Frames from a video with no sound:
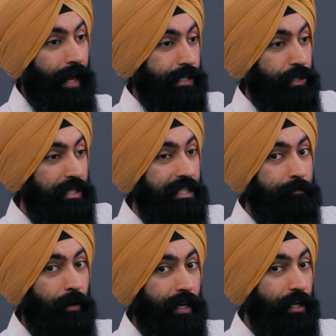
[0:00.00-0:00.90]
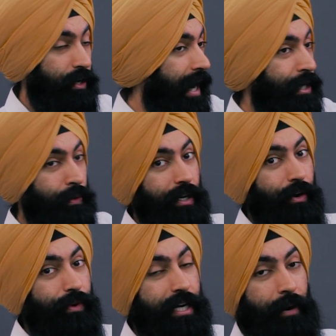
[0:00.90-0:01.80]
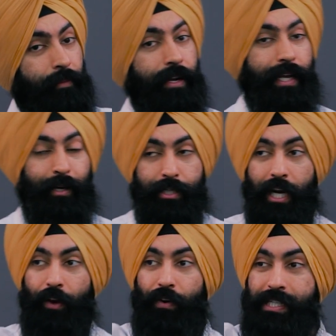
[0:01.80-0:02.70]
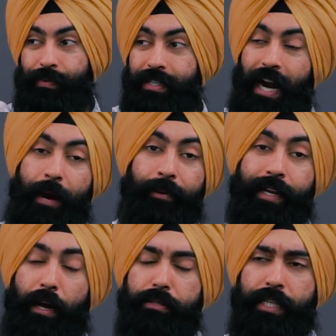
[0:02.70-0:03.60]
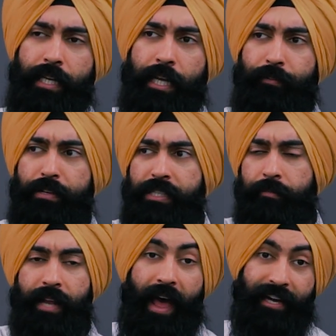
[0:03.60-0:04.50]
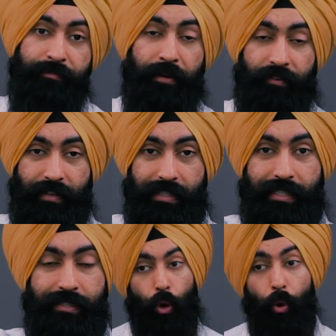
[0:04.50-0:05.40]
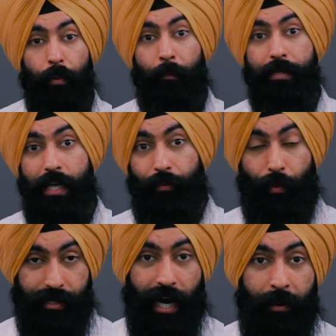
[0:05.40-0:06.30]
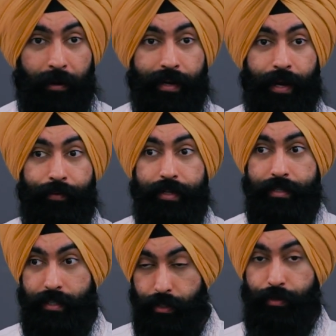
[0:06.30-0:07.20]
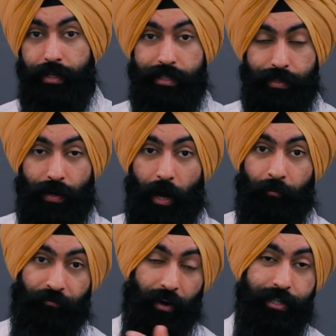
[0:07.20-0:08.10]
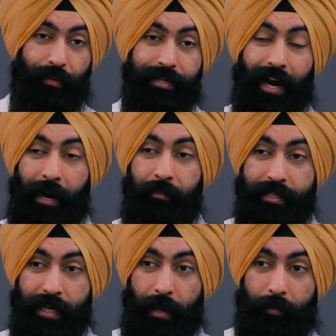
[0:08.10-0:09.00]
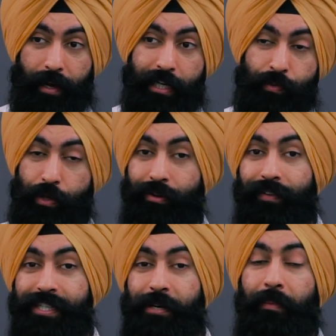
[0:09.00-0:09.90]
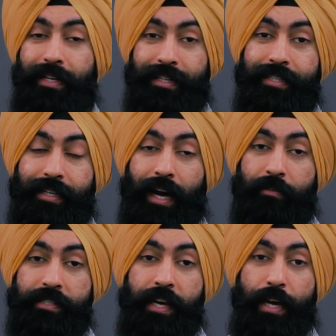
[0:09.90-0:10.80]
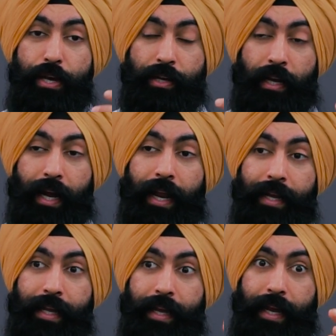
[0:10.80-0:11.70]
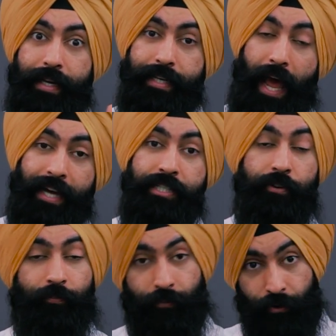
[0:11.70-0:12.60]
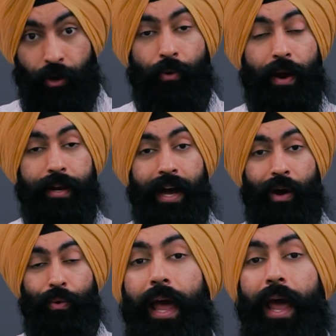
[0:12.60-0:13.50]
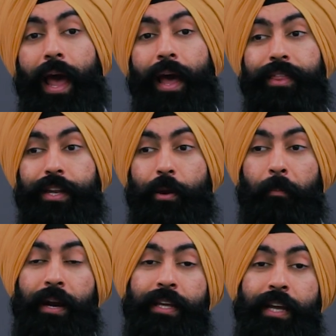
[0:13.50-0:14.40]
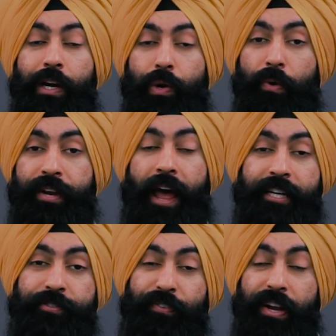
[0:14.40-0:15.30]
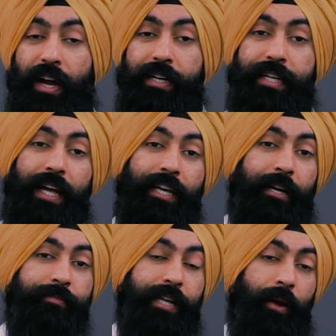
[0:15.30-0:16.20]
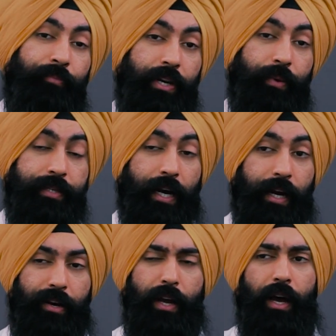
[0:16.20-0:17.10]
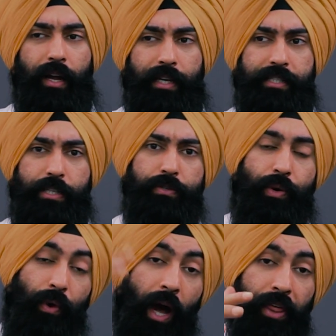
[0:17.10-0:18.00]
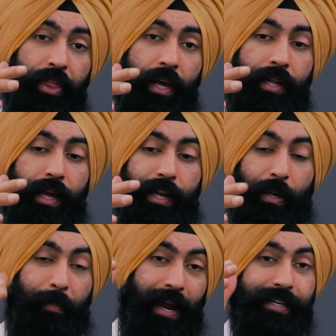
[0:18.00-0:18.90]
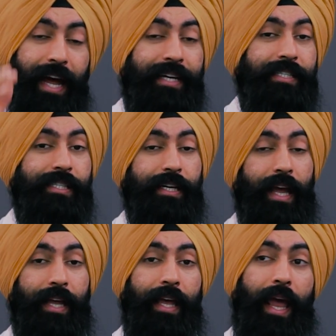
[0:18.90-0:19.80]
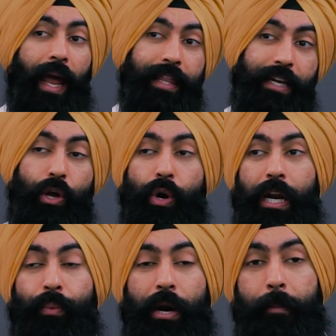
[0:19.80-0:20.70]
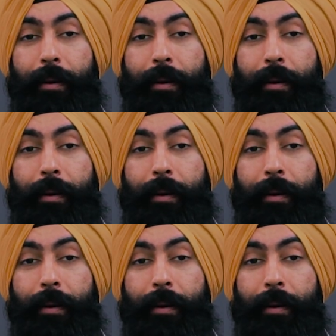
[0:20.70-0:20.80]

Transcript: And so this is money you're not doing in a retirement account versus retirement accounts, they can give you some tax benefit benefits. The whole purpose of a retirement account is literally to help fund your retirement because when you invest your money in these accounts, you can kind of get a tax deferral right now and then your money can grow tax free until it comes time for you to retire unless you use a Roth, then you're paying taxes today and then you don't got to worry